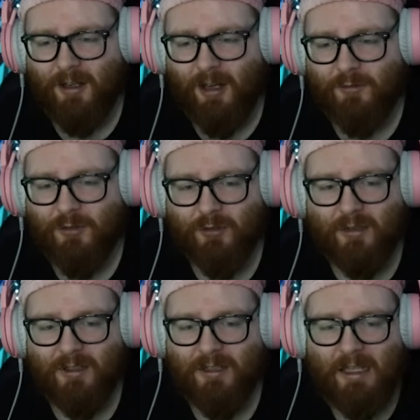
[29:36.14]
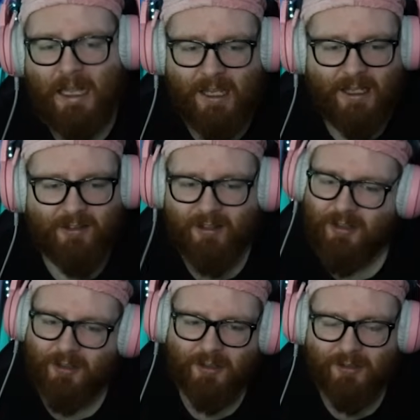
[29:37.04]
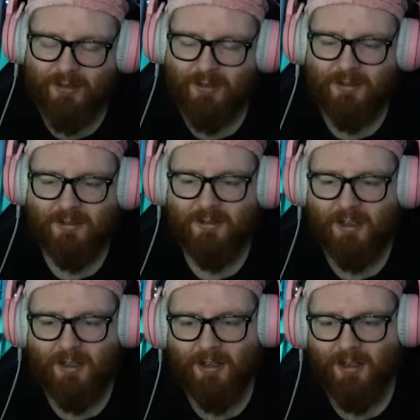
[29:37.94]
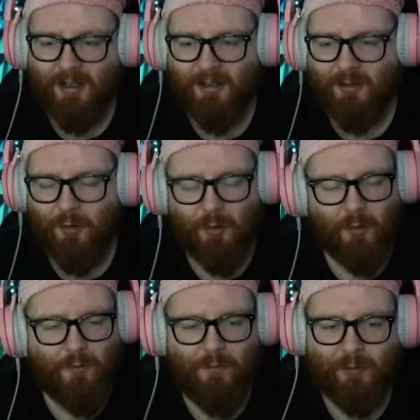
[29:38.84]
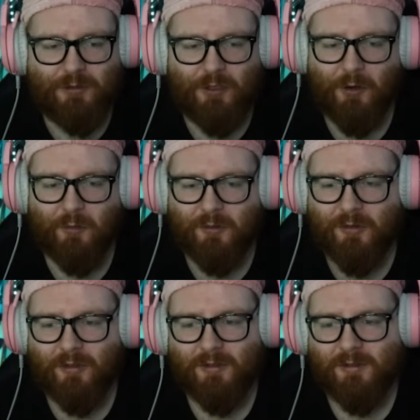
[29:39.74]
of just laziness and awful jokes.